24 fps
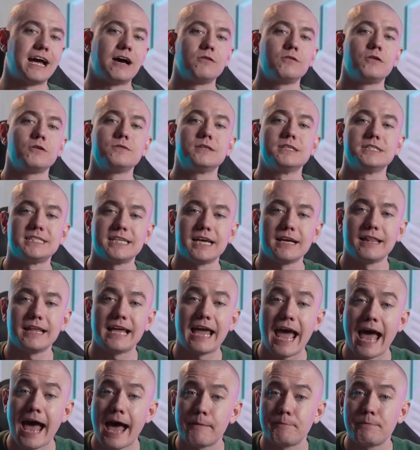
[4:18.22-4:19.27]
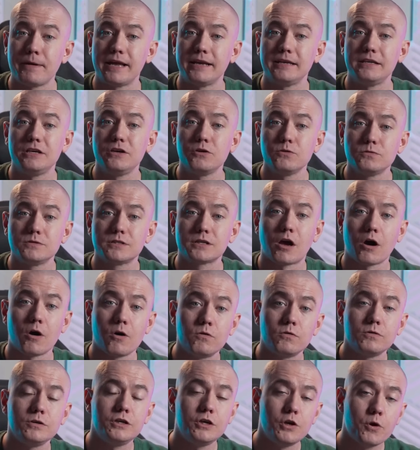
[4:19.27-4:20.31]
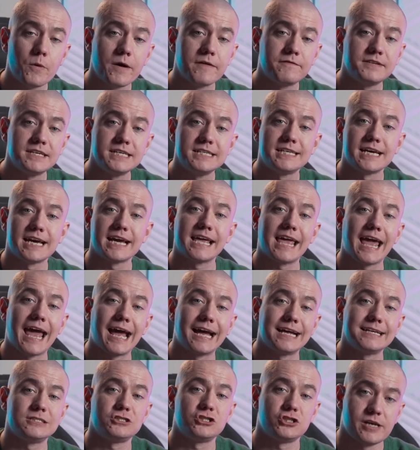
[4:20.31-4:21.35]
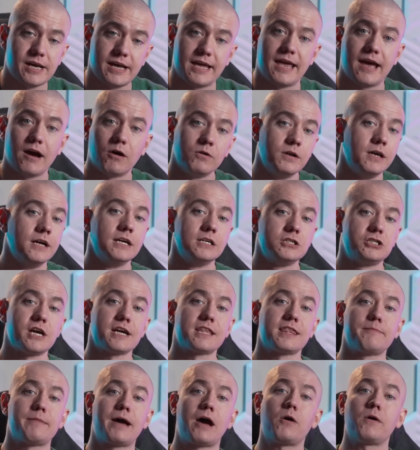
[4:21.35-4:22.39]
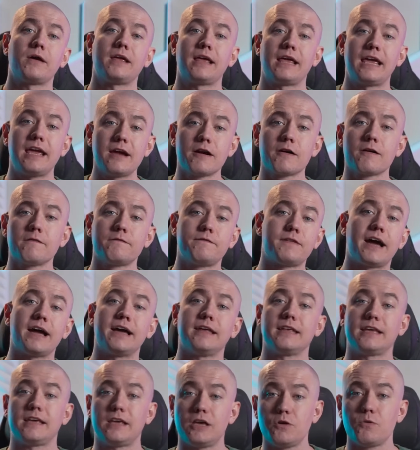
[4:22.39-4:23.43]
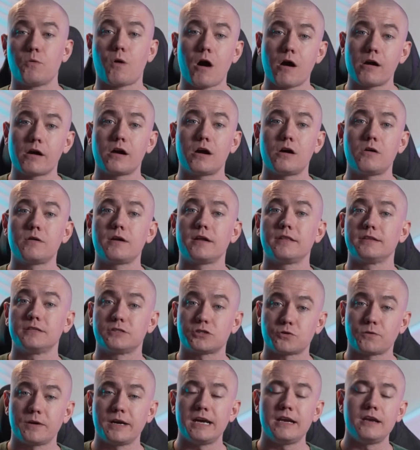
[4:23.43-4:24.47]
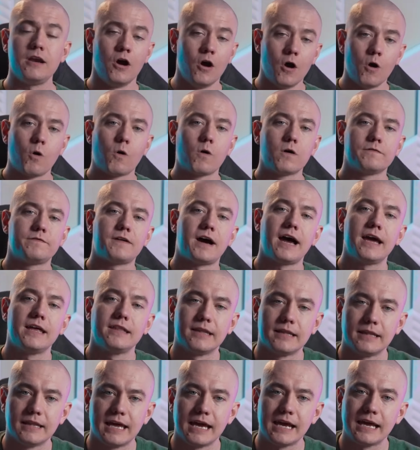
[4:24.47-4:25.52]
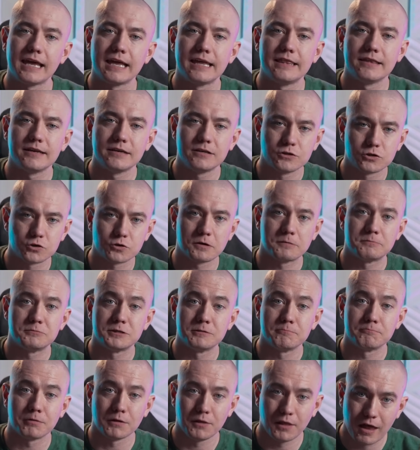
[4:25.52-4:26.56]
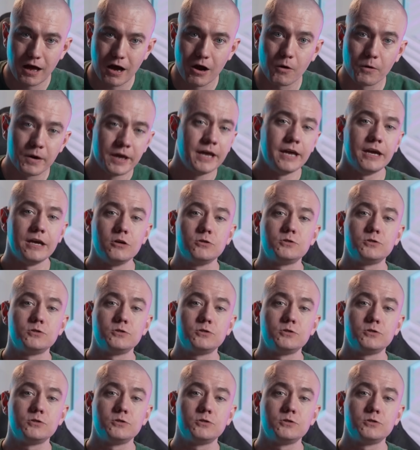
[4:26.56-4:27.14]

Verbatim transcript: Download the Saily app and use code UFDTech at checkout. Check them out here via the QR code on the screen or via the link in the description below.